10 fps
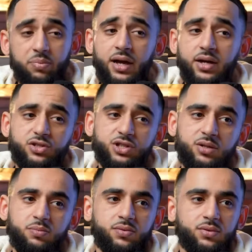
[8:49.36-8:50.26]
on that. We buy it
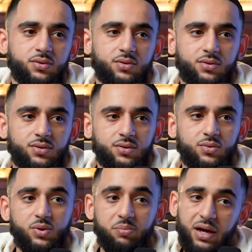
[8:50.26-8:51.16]
cheap.
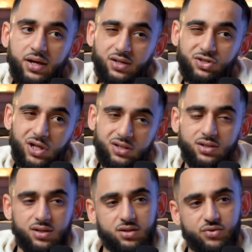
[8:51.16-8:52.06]
We buy it
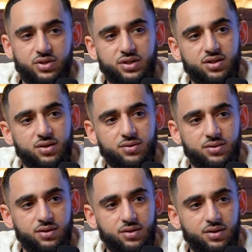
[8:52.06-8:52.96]
just under retail
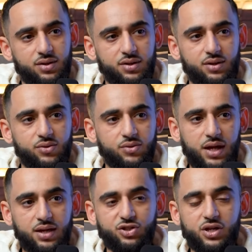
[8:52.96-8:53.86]

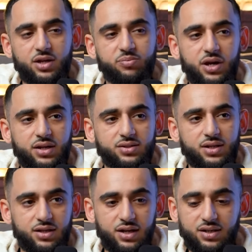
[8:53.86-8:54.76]
at trade price,
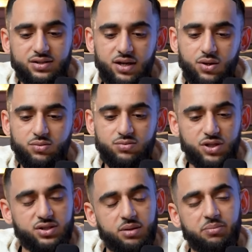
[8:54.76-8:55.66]
and then I sell
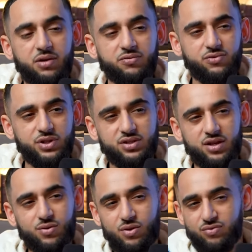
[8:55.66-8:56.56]
just above
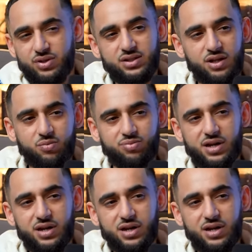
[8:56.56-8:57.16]
retail or retail